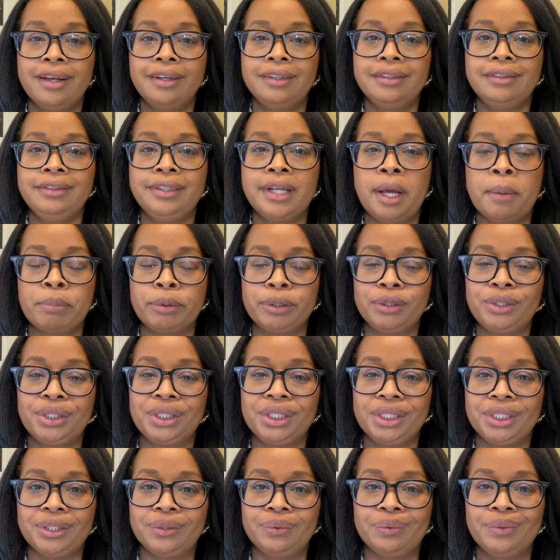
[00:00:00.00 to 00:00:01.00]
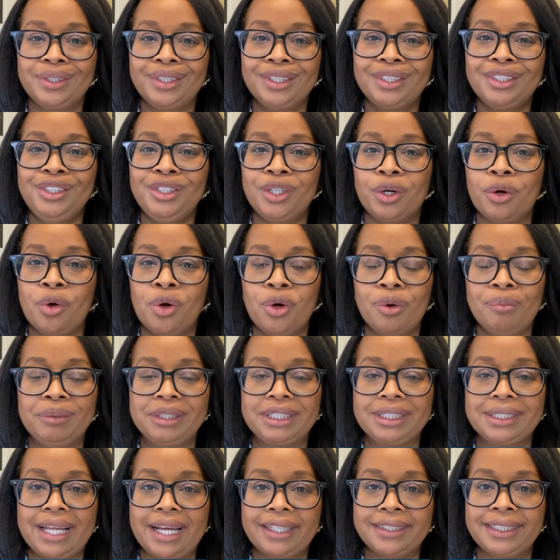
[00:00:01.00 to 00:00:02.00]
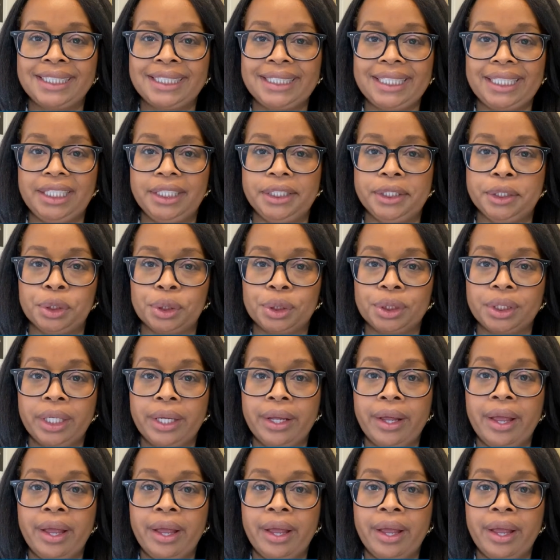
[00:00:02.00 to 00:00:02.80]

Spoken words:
Number two, your home is not staged.